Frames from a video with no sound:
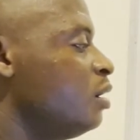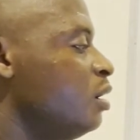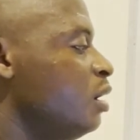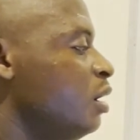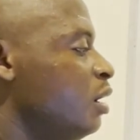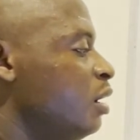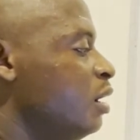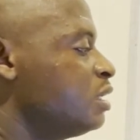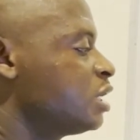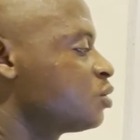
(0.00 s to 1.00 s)

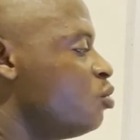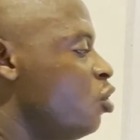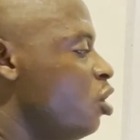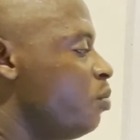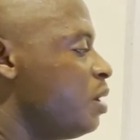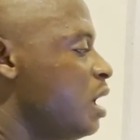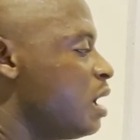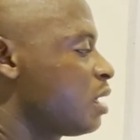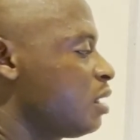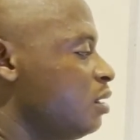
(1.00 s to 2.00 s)
There's a small
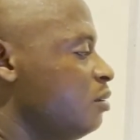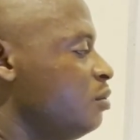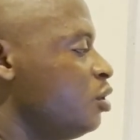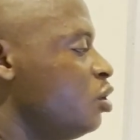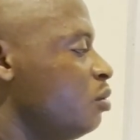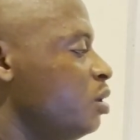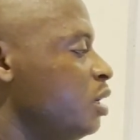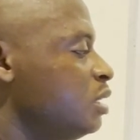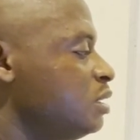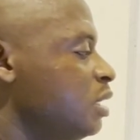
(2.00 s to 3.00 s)
plug
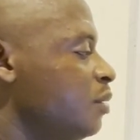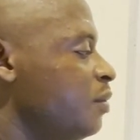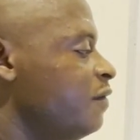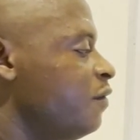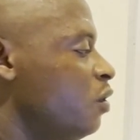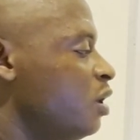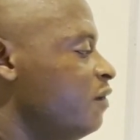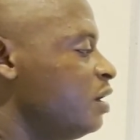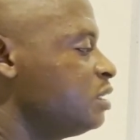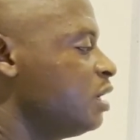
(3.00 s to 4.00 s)
beneath here before the
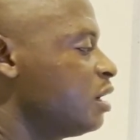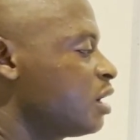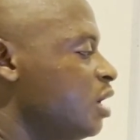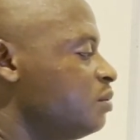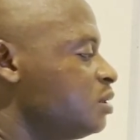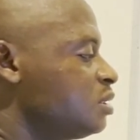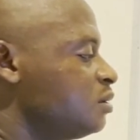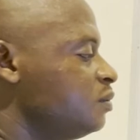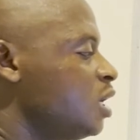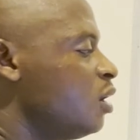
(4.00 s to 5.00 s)
vagina comes
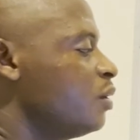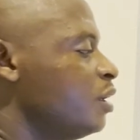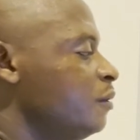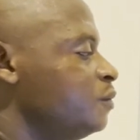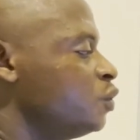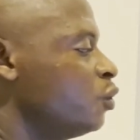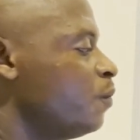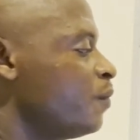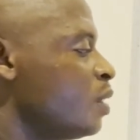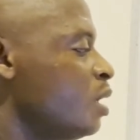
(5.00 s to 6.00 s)
down here. So
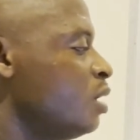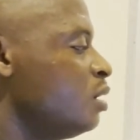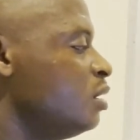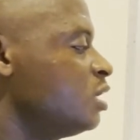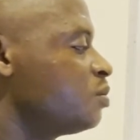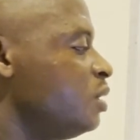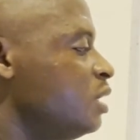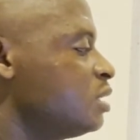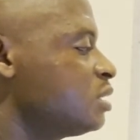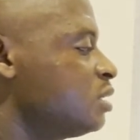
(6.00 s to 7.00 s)
this
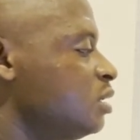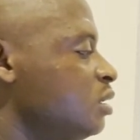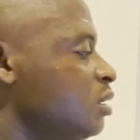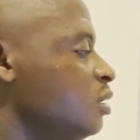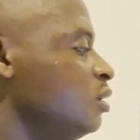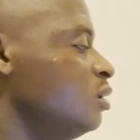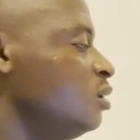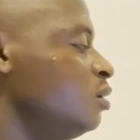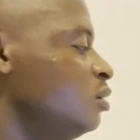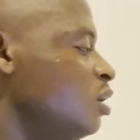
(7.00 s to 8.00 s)
place
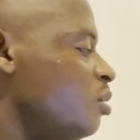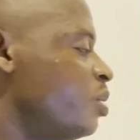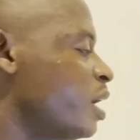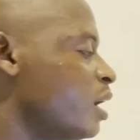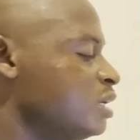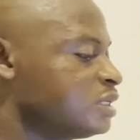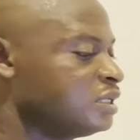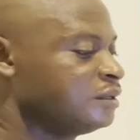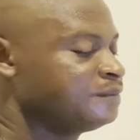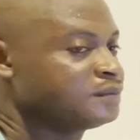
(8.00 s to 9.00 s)
during pregnancy,